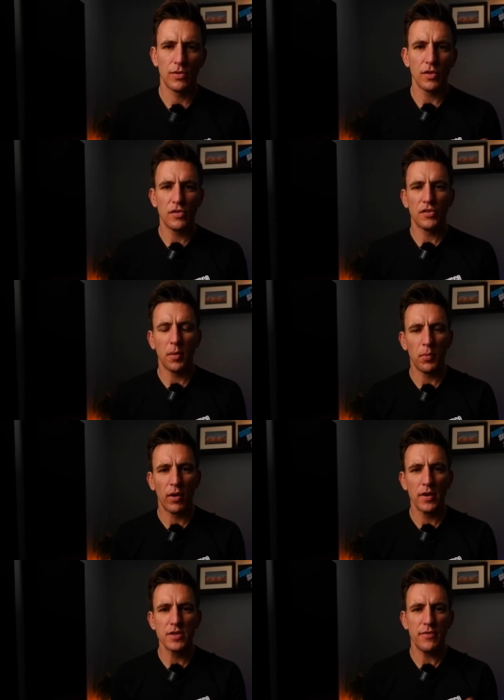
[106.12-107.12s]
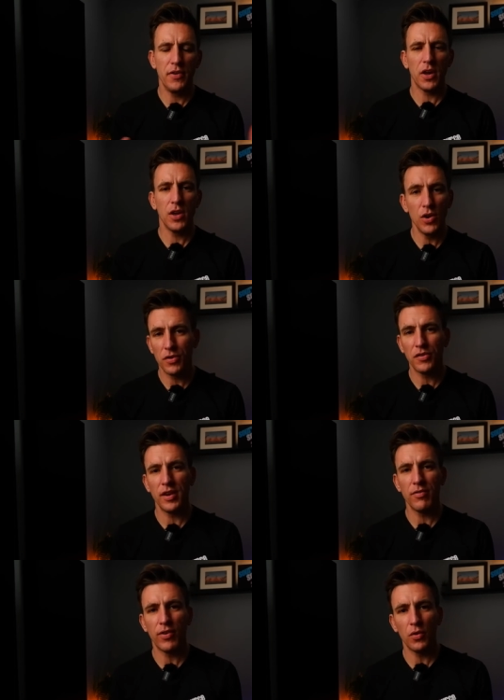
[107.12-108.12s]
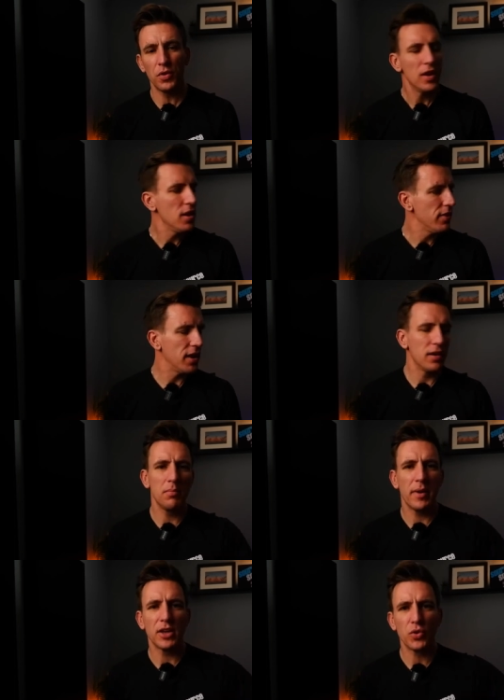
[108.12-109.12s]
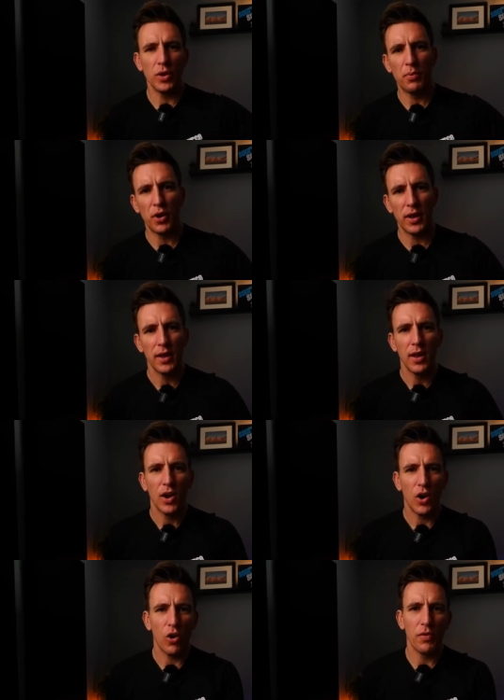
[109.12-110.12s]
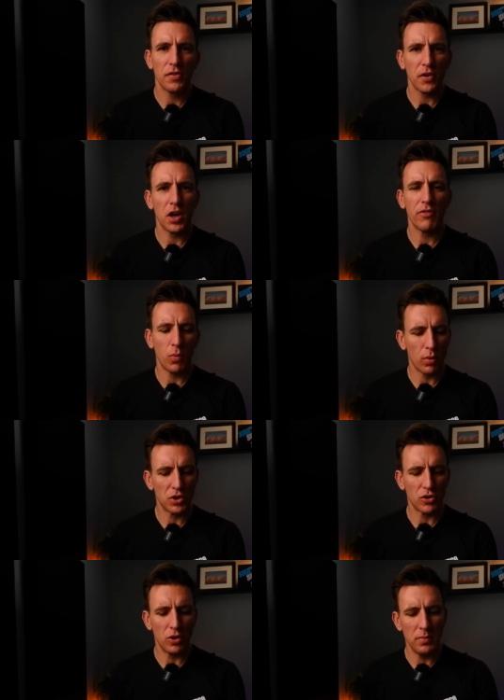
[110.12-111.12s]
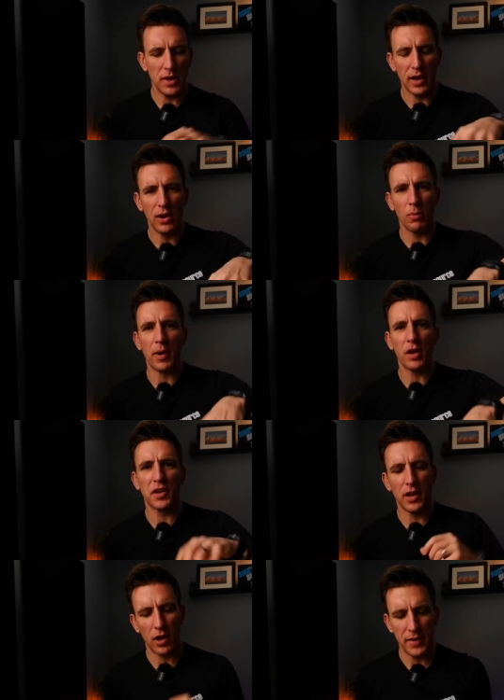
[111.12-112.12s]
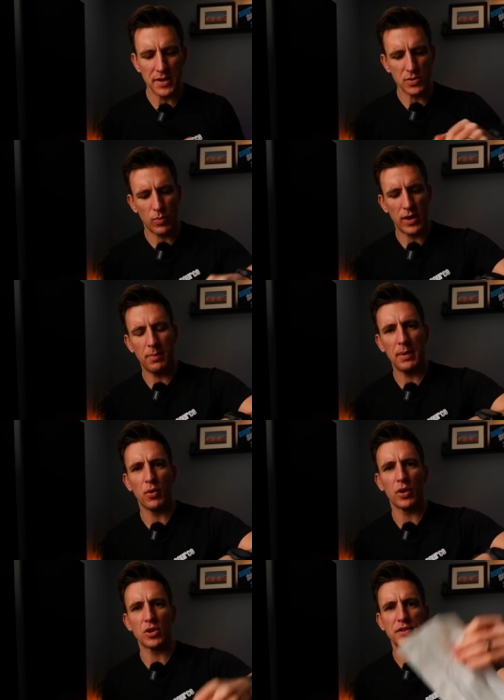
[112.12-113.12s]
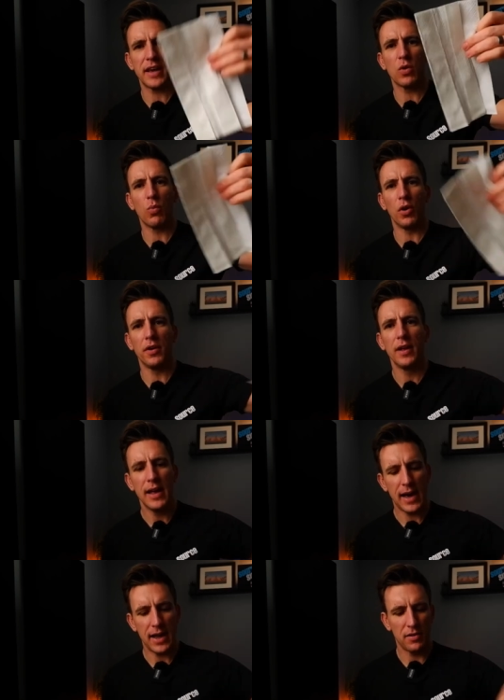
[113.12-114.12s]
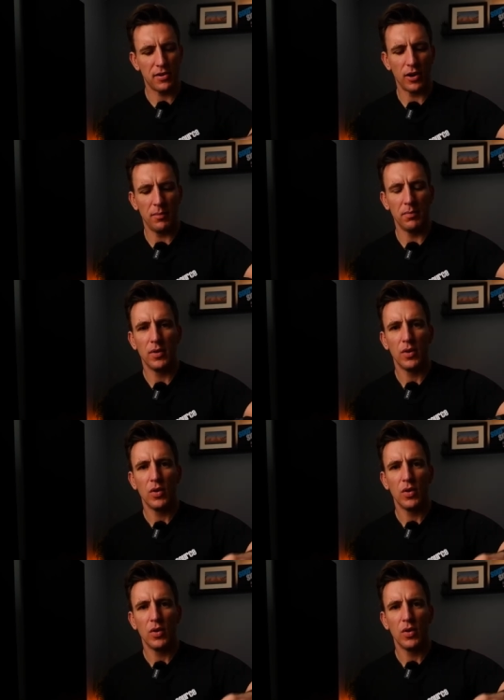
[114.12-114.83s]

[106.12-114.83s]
So to summarise, if you're going to use a fold, then make sure you put it on the side of a washroom in a little basket like this where people can just take one at a time.